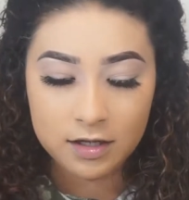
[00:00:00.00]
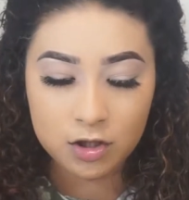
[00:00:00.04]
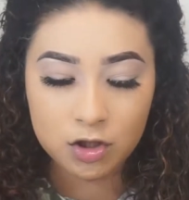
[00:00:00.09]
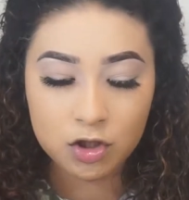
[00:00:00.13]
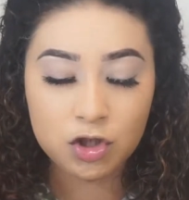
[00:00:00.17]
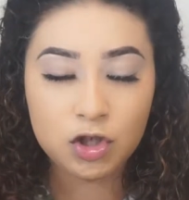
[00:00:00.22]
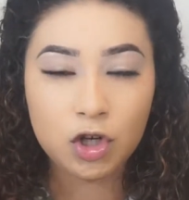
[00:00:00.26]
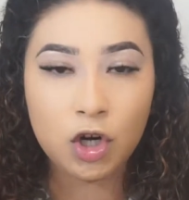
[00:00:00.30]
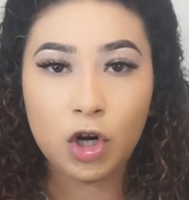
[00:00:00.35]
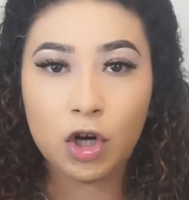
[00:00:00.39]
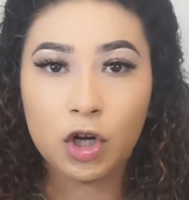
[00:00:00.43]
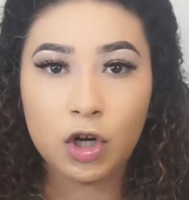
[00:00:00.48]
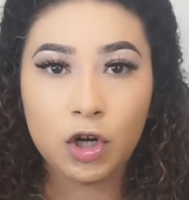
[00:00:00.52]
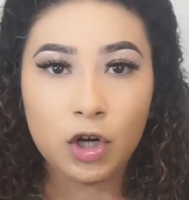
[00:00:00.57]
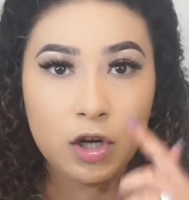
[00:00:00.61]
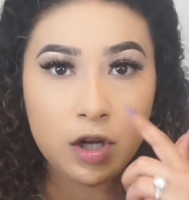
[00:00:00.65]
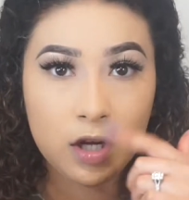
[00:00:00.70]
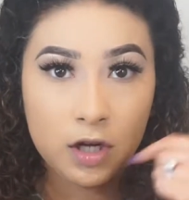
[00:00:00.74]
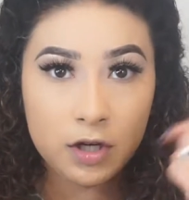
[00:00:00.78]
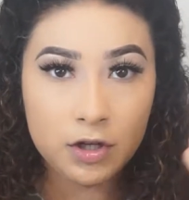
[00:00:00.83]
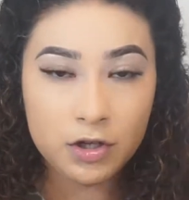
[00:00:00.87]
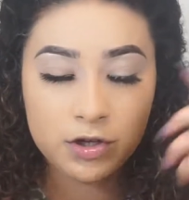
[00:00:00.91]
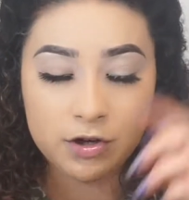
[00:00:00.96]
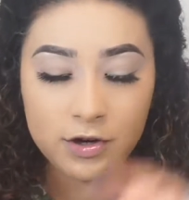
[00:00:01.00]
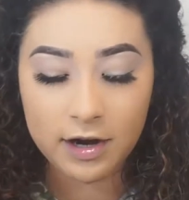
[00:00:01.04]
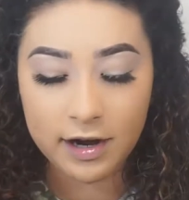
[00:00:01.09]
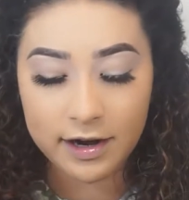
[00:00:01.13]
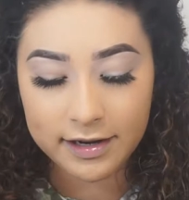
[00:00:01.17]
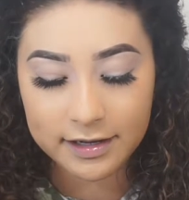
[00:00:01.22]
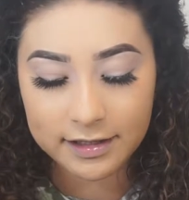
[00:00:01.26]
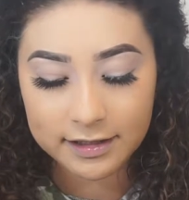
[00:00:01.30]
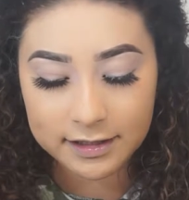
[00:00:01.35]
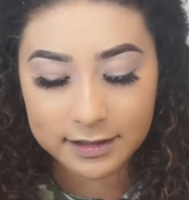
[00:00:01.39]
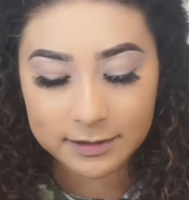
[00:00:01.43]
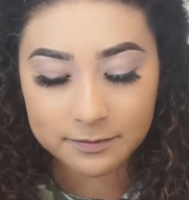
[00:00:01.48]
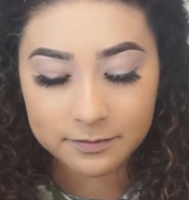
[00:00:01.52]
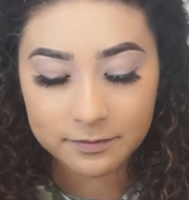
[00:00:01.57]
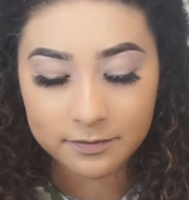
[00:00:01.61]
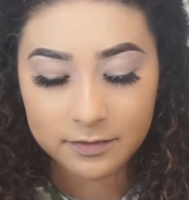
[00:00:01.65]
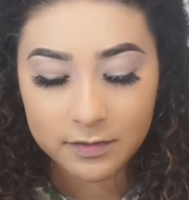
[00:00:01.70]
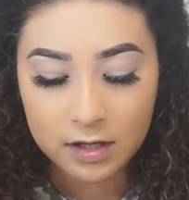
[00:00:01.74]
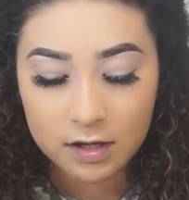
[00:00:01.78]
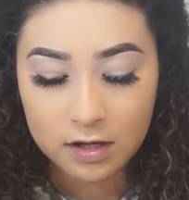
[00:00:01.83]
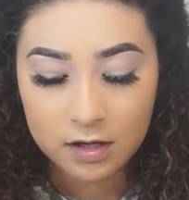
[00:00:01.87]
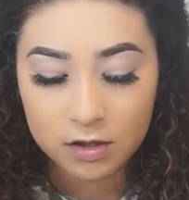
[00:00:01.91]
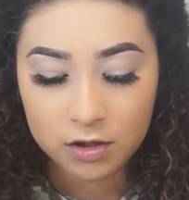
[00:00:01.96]
dark under eyes.
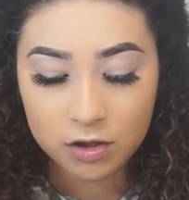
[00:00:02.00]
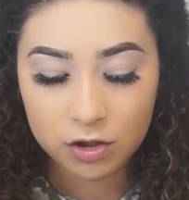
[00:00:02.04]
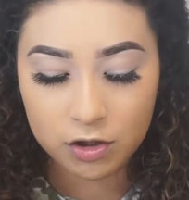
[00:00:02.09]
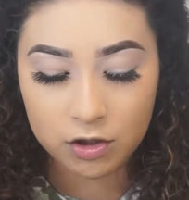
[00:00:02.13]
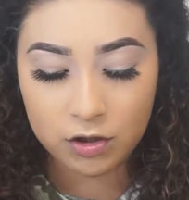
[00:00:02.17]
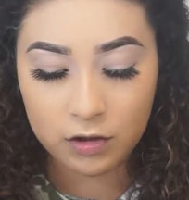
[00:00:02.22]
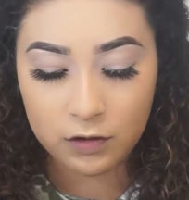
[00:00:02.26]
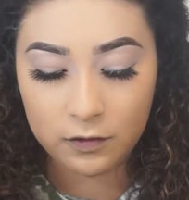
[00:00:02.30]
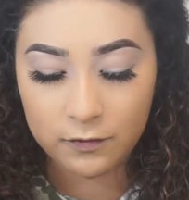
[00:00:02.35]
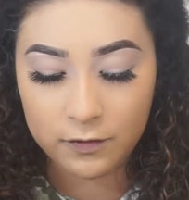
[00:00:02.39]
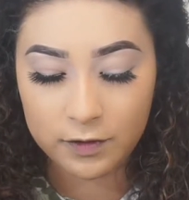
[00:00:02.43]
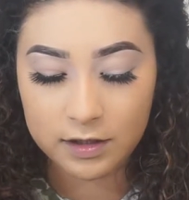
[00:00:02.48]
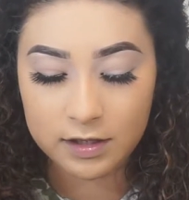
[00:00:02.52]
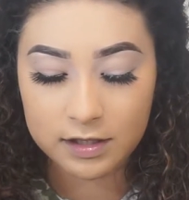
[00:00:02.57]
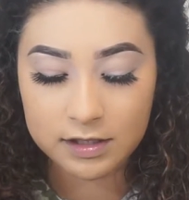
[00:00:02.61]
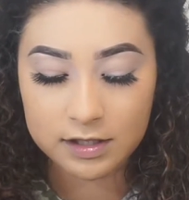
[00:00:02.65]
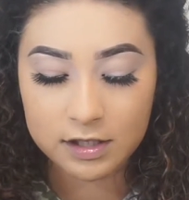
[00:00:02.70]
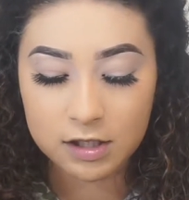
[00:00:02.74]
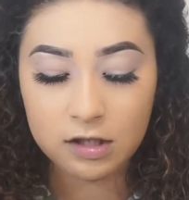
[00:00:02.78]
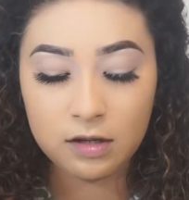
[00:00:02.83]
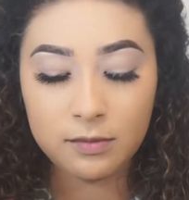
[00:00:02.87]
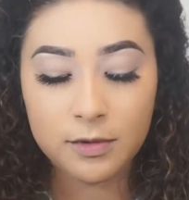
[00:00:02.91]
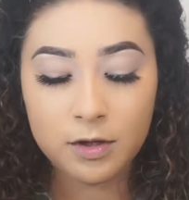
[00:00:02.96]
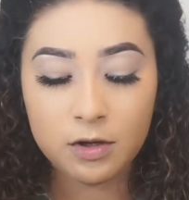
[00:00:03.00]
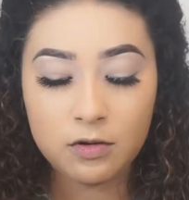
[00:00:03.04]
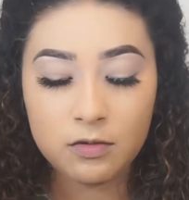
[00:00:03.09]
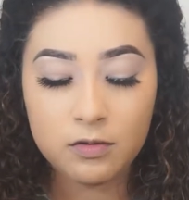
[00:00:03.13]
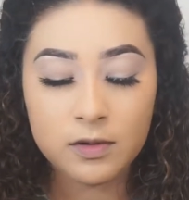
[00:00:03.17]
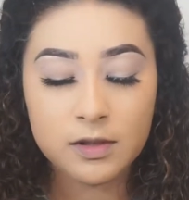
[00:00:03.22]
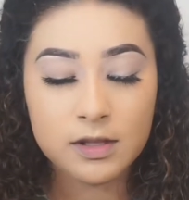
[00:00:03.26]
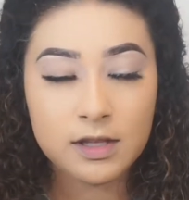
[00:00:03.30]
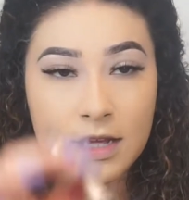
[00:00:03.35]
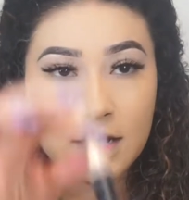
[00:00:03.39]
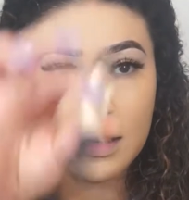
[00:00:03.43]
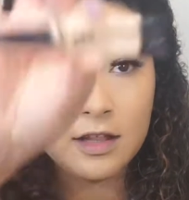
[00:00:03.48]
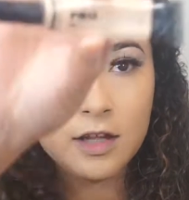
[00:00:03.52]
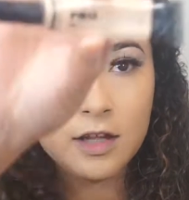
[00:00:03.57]
So for concealer, I'm going with the LA